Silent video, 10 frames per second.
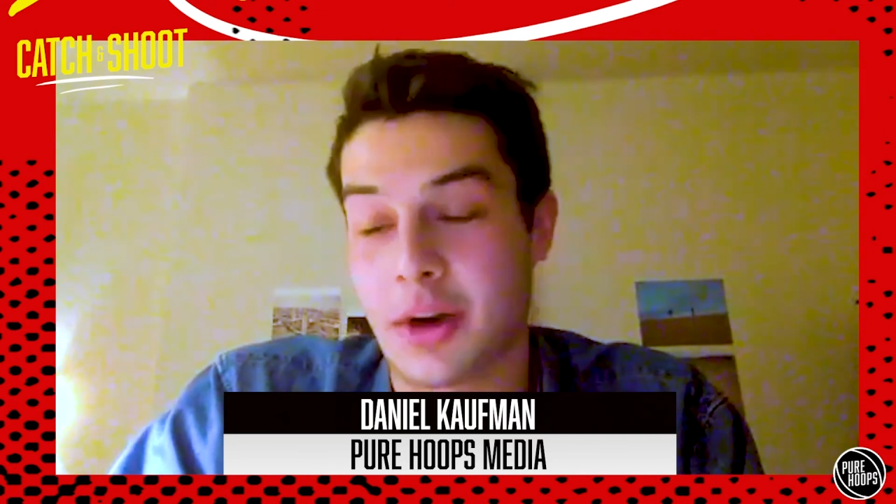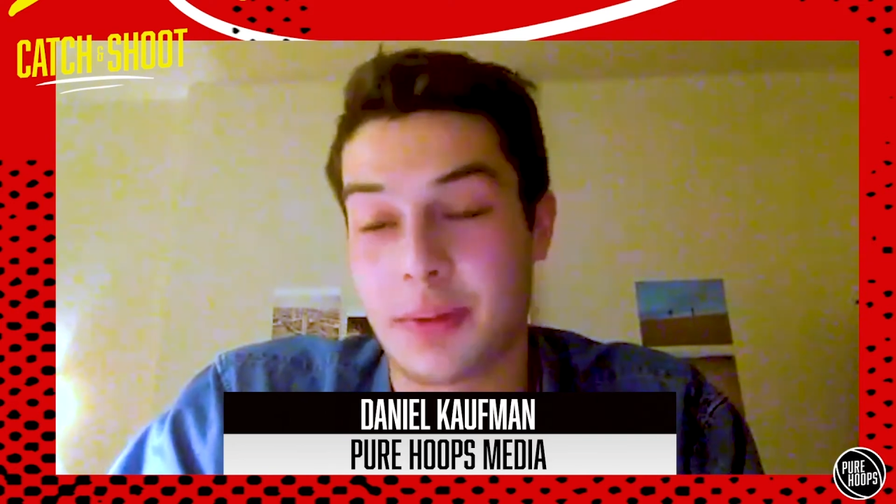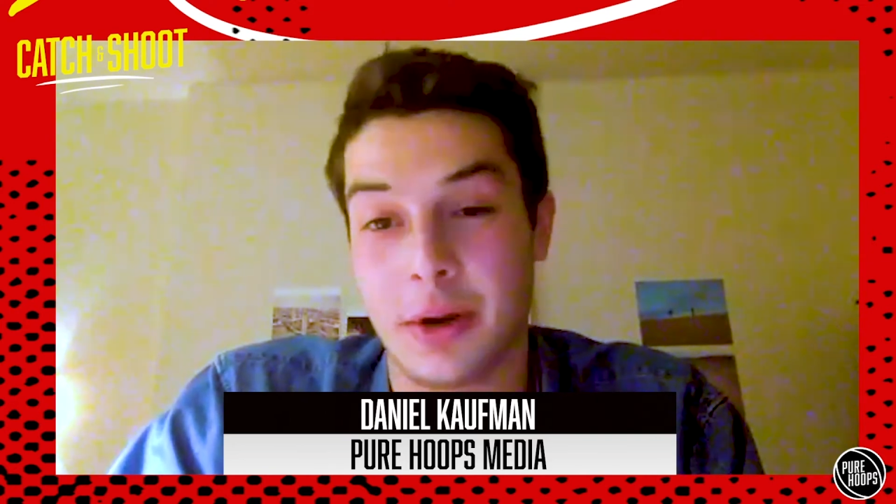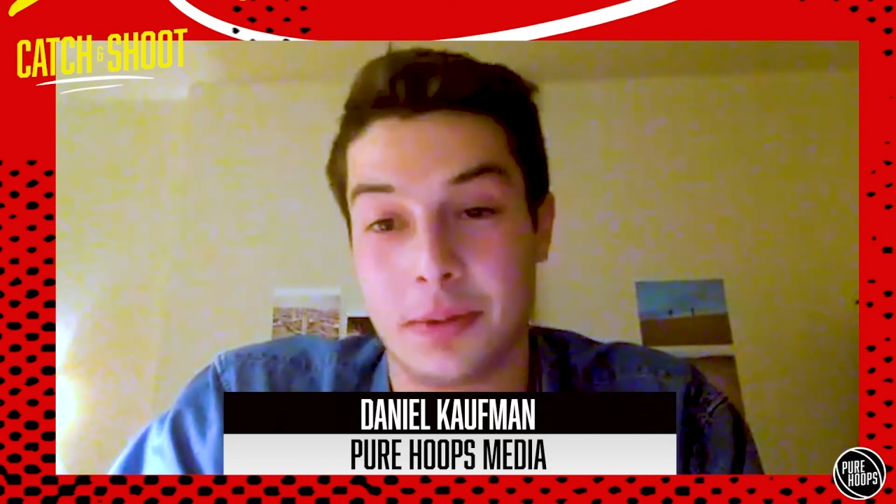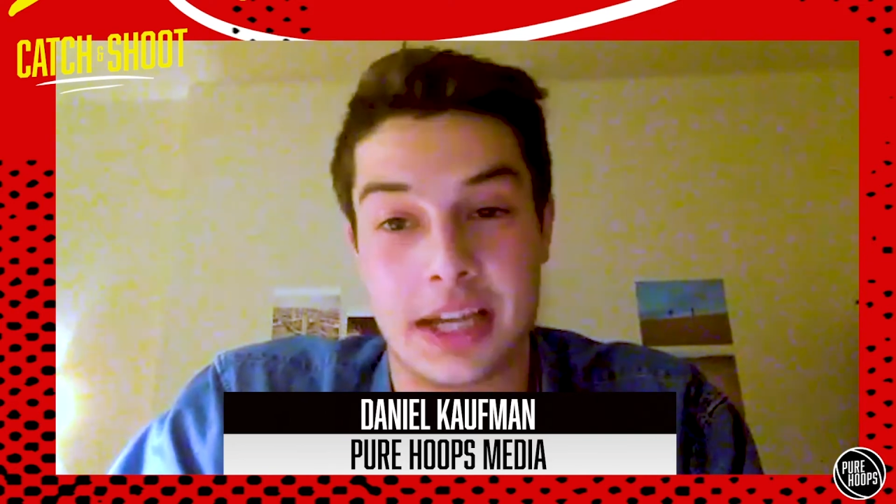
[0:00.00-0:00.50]
Part
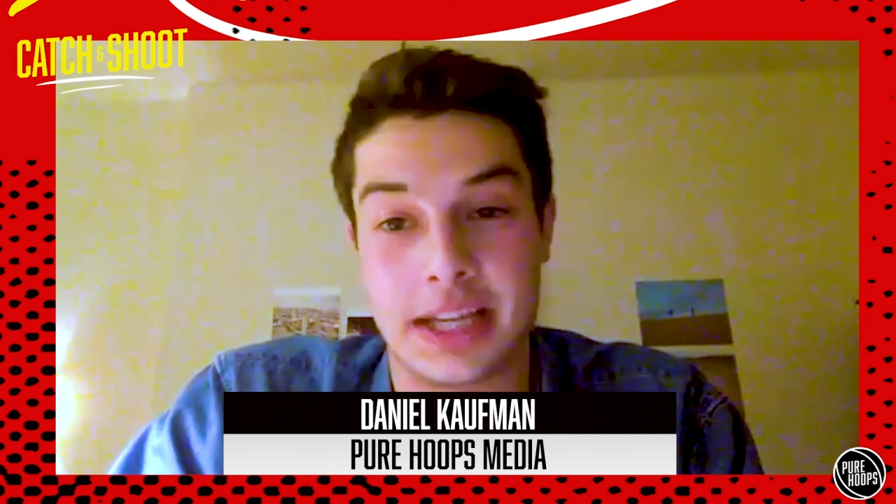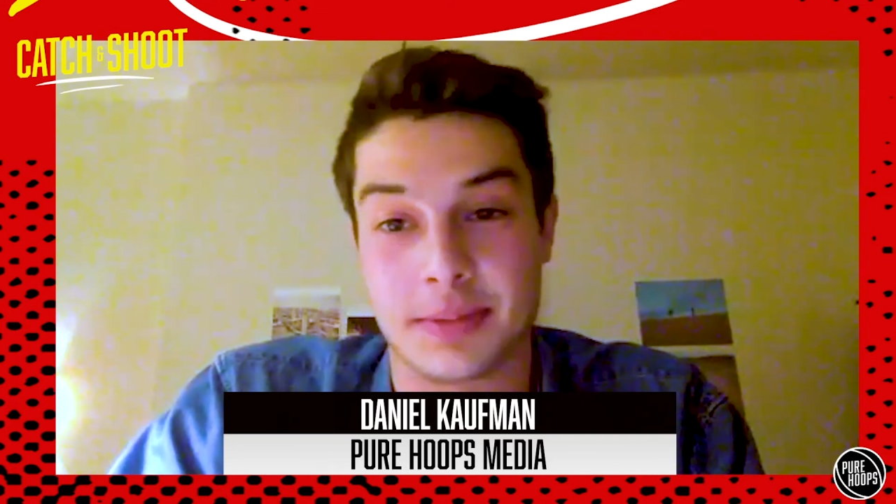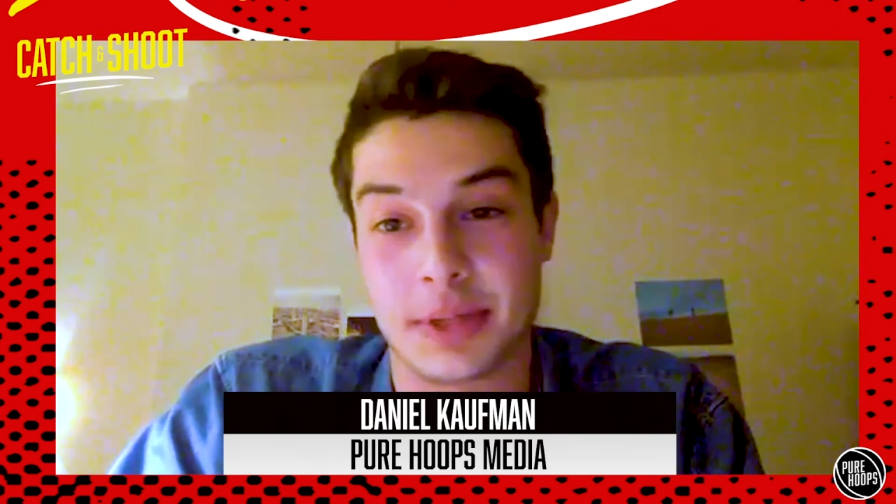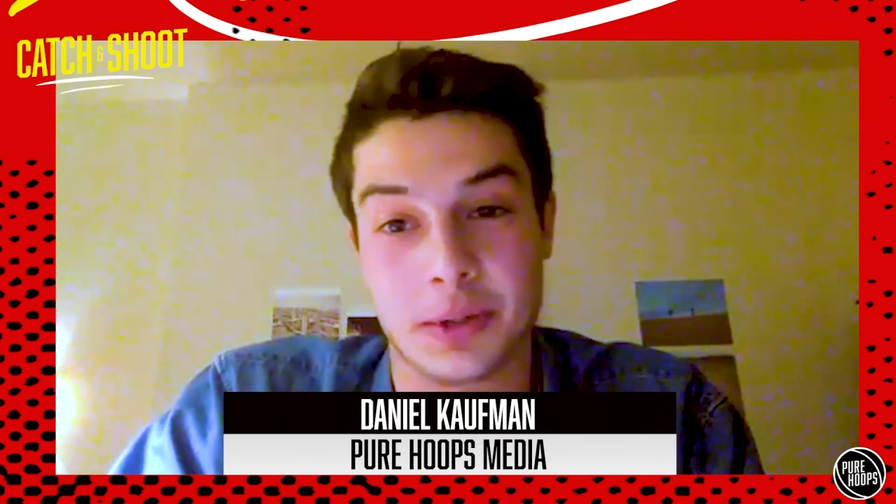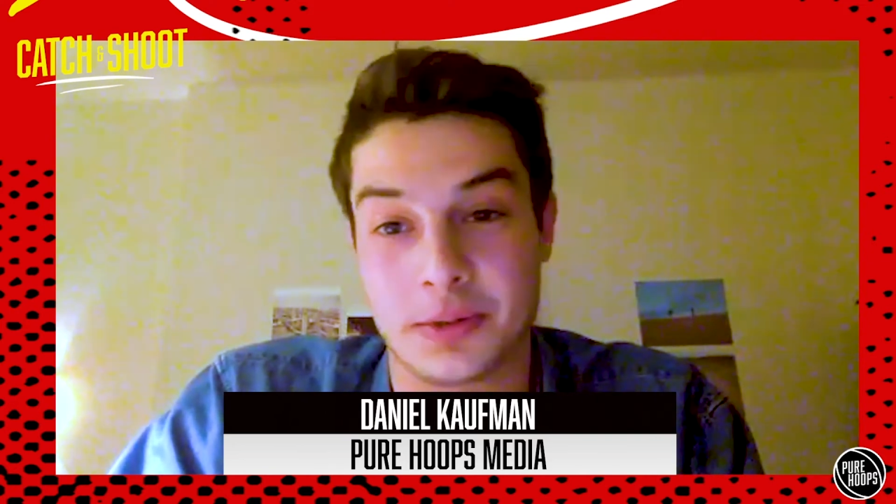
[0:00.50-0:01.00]
of me hopes he ends
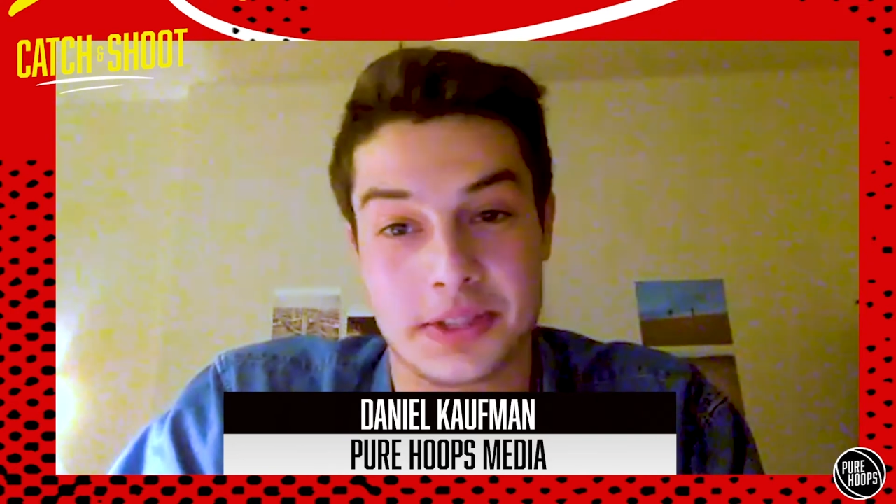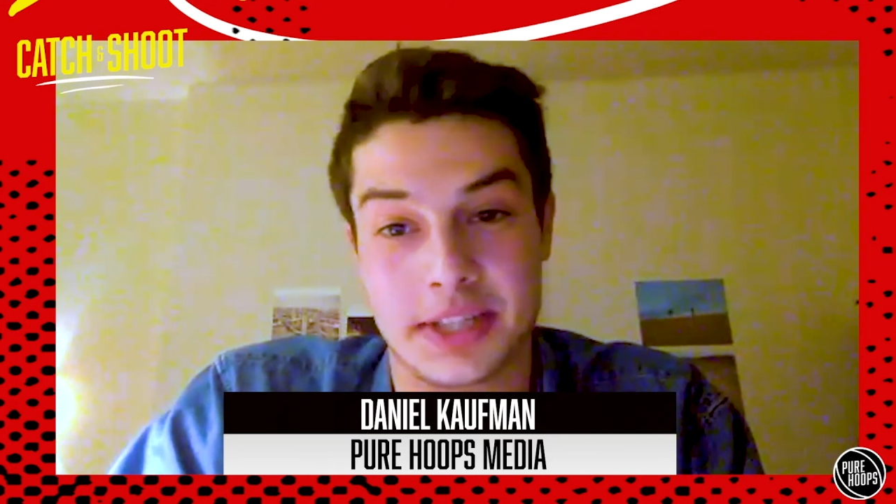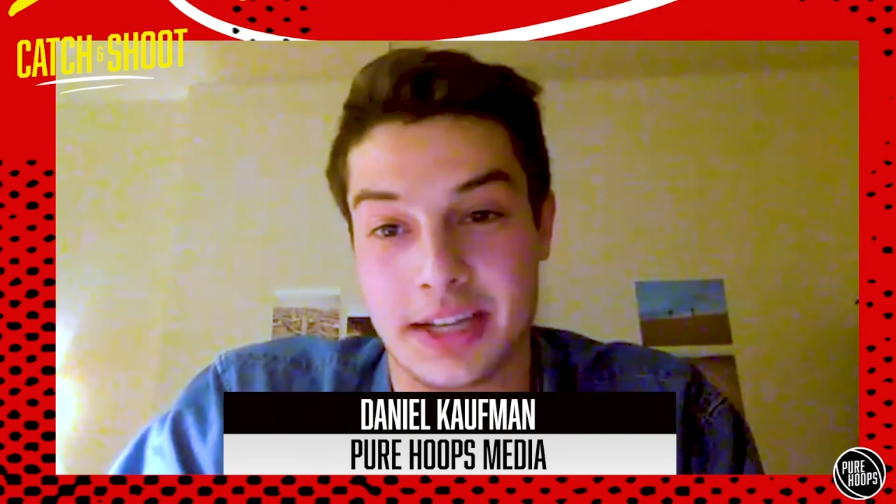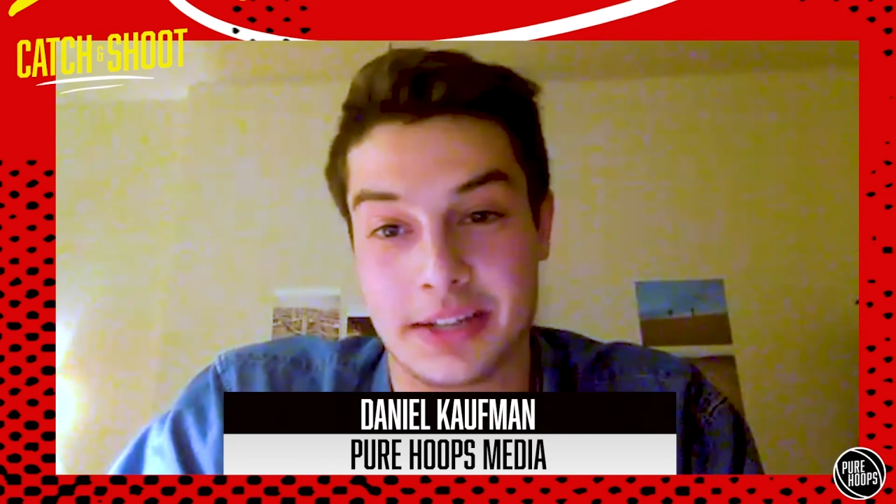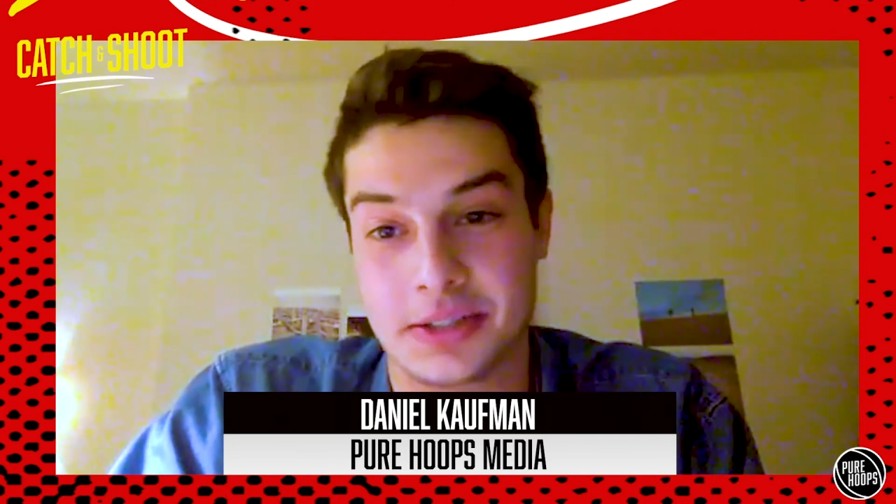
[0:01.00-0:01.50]
up in Golden
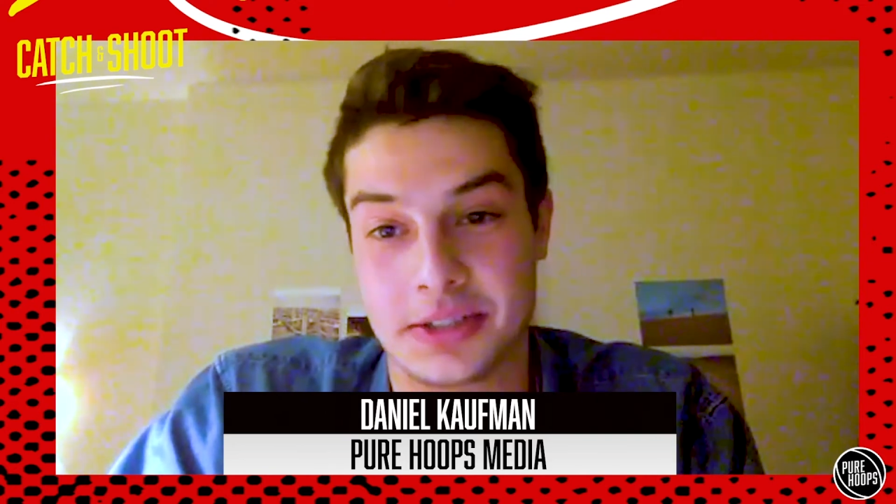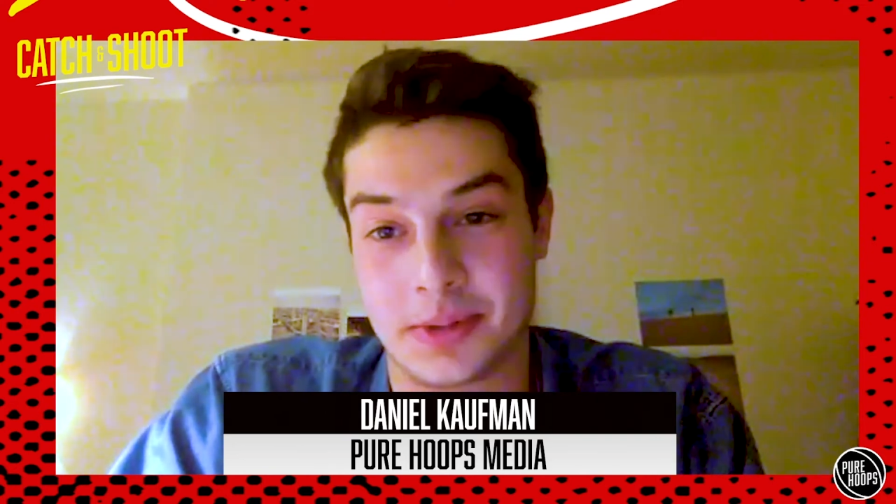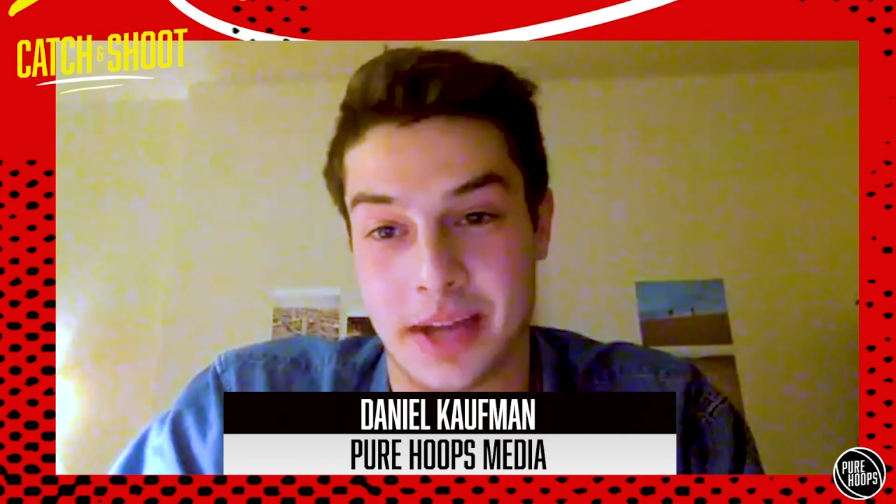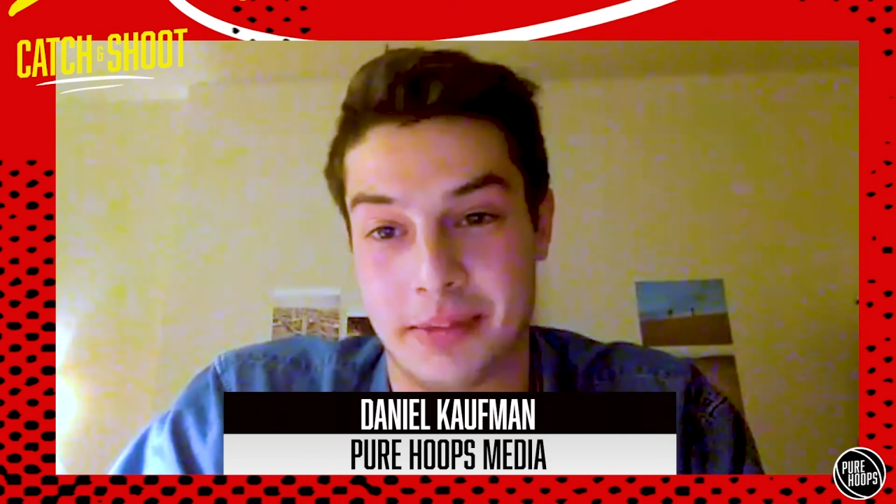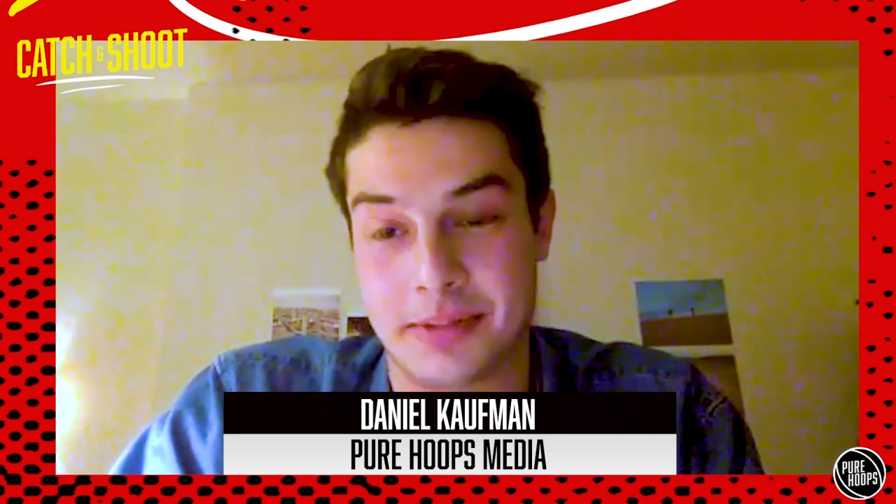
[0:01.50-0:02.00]
State and just
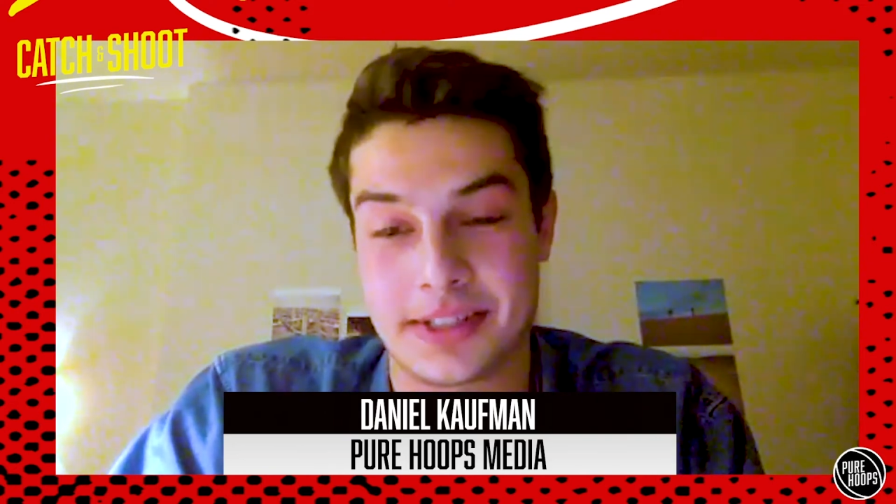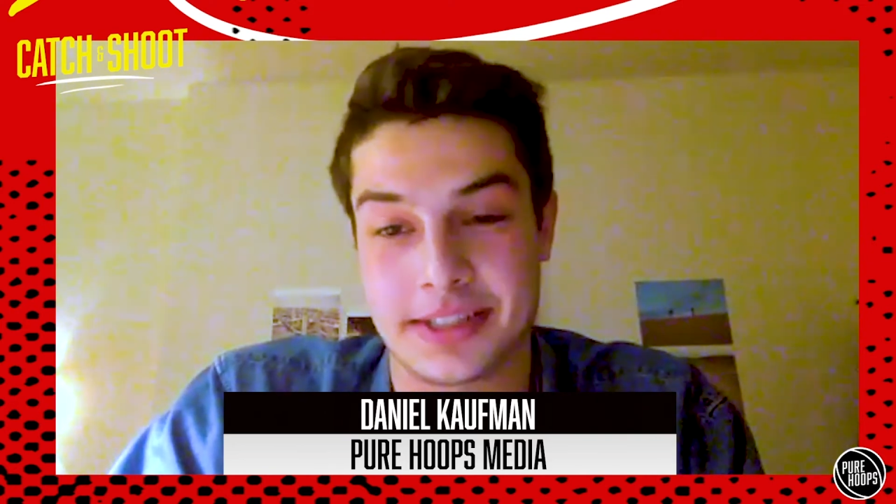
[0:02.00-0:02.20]
sees what happens,